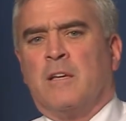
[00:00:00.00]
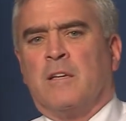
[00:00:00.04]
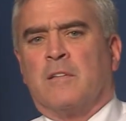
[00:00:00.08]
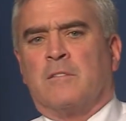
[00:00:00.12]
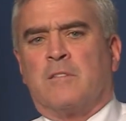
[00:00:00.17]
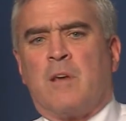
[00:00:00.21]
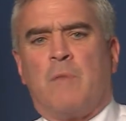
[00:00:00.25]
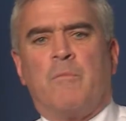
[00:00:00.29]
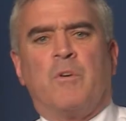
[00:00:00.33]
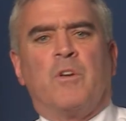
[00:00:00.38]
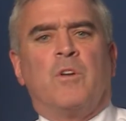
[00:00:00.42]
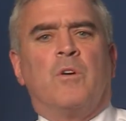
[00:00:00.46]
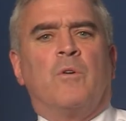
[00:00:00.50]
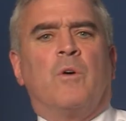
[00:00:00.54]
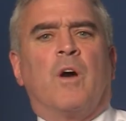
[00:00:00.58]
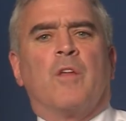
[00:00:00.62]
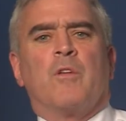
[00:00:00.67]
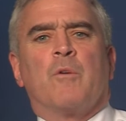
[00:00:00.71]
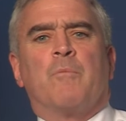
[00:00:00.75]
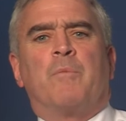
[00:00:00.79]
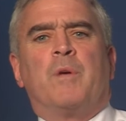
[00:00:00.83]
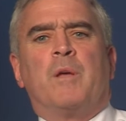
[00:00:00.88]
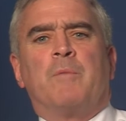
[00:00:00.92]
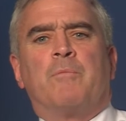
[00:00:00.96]
someone who
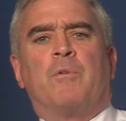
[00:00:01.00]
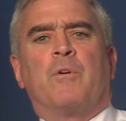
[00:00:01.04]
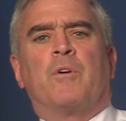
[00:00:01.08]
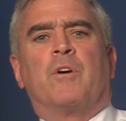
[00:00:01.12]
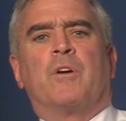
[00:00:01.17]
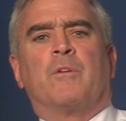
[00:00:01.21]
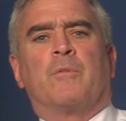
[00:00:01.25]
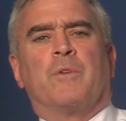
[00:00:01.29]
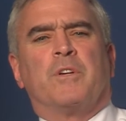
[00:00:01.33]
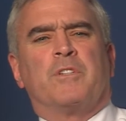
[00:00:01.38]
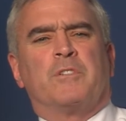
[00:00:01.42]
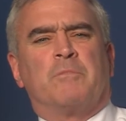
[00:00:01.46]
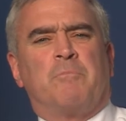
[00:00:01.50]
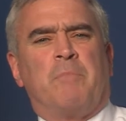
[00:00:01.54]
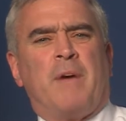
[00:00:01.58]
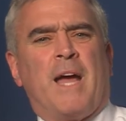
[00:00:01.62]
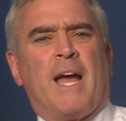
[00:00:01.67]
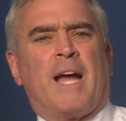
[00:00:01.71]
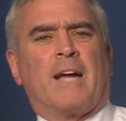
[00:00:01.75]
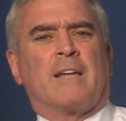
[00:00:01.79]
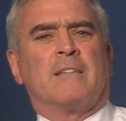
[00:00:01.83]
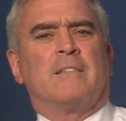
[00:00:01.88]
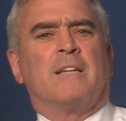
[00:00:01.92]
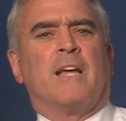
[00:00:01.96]
other people could
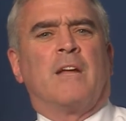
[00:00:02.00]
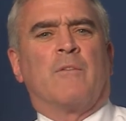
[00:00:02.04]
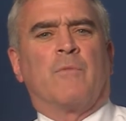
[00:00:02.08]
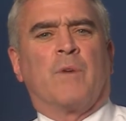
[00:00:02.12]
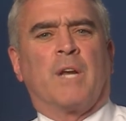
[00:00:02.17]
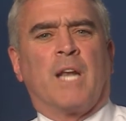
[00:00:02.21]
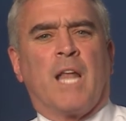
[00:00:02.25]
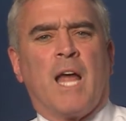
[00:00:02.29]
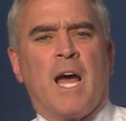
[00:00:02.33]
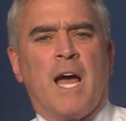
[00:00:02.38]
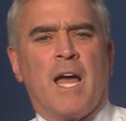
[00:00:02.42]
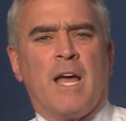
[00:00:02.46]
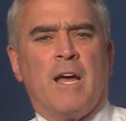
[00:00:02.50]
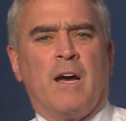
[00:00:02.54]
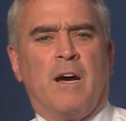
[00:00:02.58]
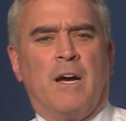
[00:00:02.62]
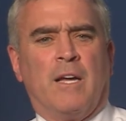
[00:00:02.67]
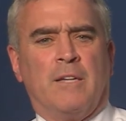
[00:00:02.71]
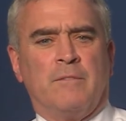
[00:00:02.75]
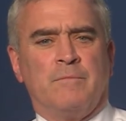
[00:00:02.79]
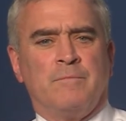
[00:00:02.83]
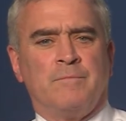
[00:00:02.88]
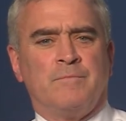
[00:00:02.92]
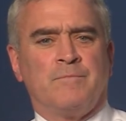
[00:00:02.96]
respect and rely
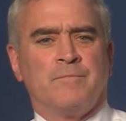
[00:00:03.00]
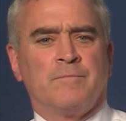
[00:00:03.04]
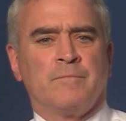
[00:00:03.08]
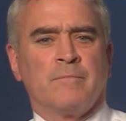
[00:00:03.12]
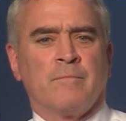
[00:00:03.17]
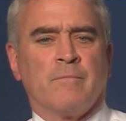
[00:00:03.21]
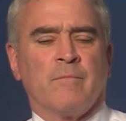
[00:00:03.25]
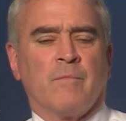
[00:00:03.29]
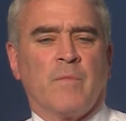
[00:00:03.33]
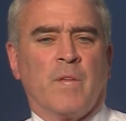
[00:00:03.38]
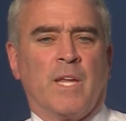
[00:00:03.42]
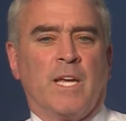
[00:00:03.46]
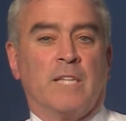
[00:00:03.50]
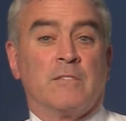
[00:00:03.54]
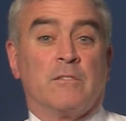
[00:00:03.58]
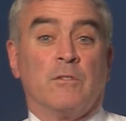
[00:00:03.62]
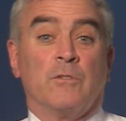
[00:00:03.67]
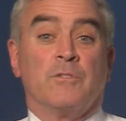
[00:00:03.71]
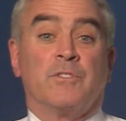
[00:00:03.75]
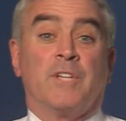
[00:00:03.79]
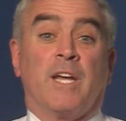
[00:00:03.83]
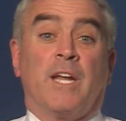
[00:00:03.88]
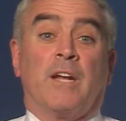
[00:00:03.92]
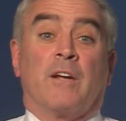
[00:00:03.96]
on. As
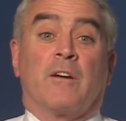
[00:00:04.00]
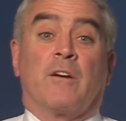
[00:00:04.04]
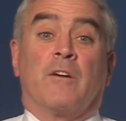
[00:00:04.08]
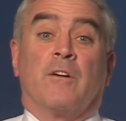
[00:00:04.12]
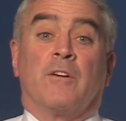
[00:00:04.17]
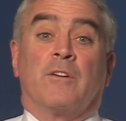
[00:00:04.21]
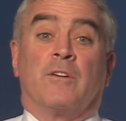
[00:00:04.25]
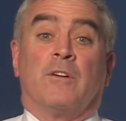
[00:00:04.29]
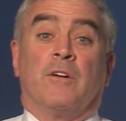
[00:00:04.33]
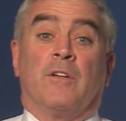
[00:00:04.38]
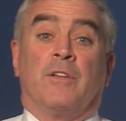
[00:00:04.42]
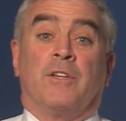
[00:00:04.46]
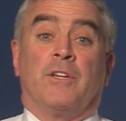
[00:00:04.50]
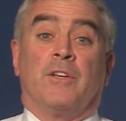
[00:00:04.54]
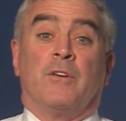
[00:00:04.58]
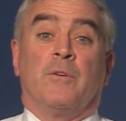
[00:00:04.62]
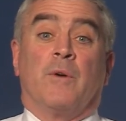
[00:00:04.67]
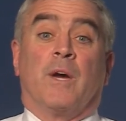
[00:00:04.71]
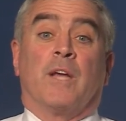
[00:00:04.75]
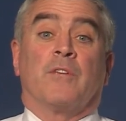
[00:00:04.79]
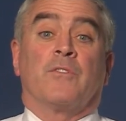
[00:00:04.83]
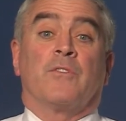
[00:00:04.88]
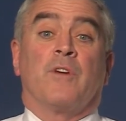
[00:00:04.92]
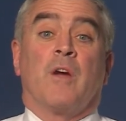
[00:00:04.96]
Lieutenant Colonel in the
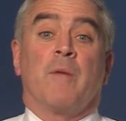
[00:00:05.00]
U.S.